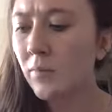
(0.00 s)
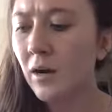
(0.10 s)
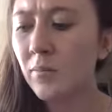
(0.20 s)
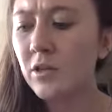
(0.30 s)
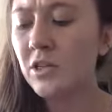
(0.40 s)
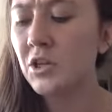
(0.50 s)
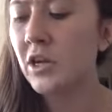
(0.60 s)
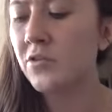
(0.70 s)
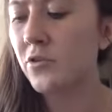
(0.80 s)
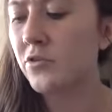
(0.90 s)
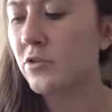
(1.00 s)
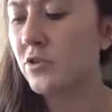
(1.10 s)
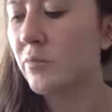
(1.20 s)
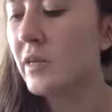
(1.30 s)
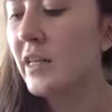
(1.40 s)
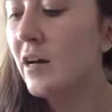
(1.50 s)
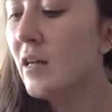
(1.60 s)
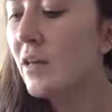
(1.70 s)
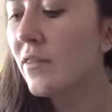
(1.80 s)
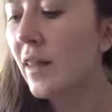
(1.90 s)
going to send you guys her social media.
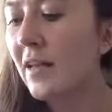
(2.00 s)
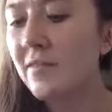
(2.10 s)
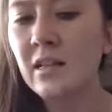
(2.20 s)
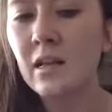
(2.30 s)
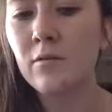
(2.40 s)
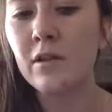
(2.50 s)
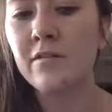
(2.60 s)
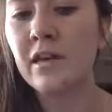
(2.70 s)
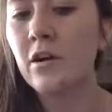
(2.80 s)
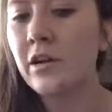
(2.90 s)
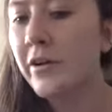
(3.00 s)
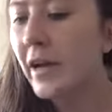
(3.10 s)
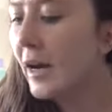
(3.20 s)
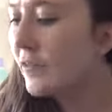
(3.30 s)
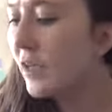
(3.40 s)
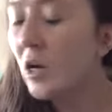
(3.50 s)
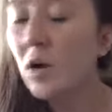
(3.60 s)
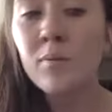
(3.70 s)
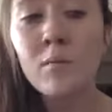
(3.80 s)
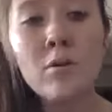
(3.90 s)
The last thing that I want to say on here, guys,
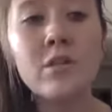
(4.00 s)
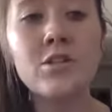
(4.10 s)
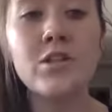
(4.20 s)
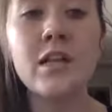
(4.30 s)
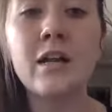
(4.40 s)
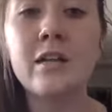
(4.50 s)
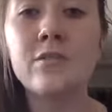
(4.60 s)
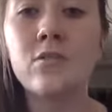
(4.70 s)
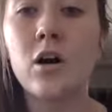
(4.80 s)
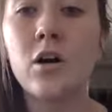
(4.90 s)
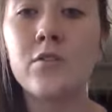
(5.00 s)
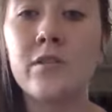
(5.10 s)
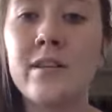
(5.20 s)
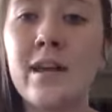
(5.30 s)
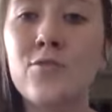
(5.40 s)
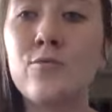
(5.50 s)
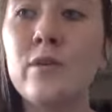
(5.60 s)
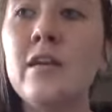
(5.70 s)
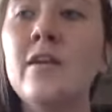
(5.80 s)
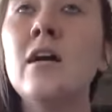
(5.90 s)
promote the shit out of these calls next
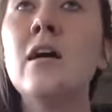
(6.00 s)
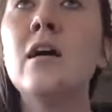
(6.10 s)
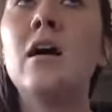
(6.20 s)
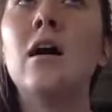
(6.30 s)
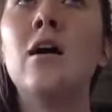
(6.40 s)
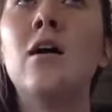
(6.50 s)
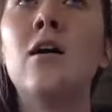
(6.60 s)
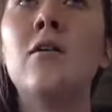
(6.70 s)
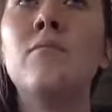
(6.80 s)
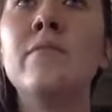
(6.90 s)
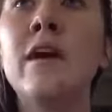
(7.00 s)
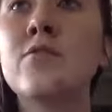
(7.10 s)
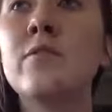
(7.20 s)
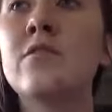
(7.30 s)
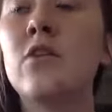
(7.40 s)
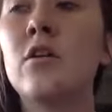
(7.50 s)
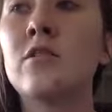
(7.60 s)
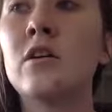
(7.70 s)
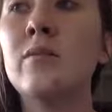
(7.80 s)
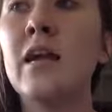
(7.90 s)
week. Next week's call
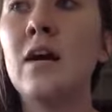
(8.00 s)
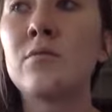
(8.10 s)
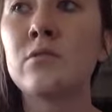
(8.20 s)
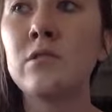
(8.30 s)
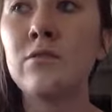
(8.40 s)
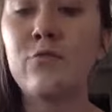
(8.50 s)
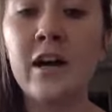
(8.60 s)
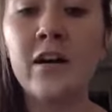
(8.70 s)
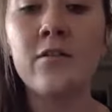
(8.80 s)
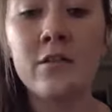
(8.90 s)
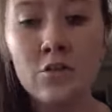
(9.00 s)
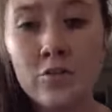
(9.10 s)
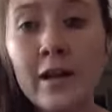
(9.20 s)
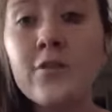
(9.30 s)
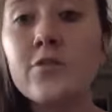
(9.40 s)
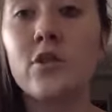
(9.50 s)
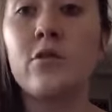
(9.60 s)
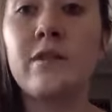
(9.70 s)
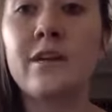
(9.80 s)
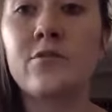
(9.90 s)
is going to be absolutely fire. The traders
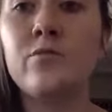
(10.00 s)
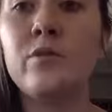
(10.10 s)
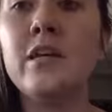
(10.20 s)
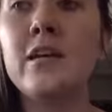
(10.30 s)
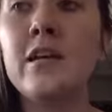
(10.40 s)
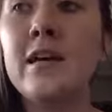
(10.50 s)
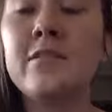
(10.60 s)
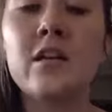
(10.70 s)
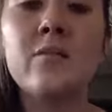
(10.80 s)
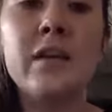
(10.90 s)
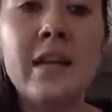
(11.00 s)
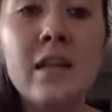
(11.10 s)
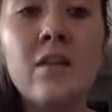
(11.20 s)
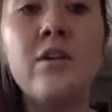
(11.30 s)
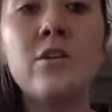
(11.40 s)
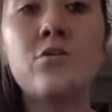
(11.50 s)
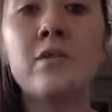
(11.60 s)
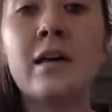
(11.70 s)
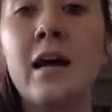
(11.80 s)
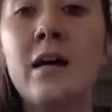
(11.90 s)
call next week is going to be an individual
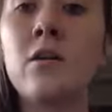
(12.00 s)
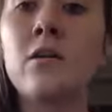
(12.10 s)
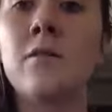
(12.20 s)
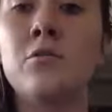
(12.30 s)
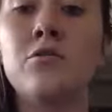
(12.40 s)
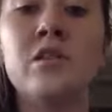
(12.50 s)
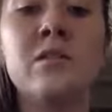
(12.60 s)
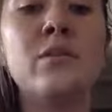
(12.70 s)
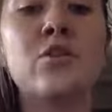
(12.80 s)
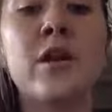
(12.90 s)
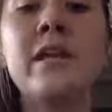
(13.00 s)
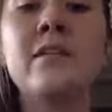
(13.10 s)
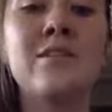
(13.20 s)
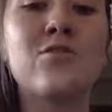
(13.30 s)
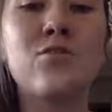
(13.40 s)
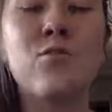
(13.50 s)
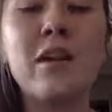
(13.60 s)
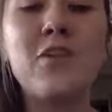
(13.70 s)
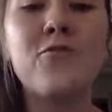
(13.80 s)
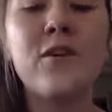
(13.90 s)
that I look up to. She's been trading since
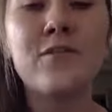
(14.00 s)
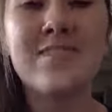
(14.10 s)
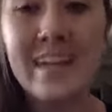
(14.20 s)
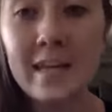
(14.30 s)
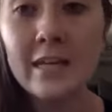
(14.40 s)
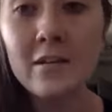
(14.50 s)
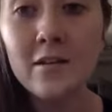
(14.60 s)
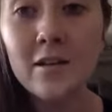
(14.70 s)
2015.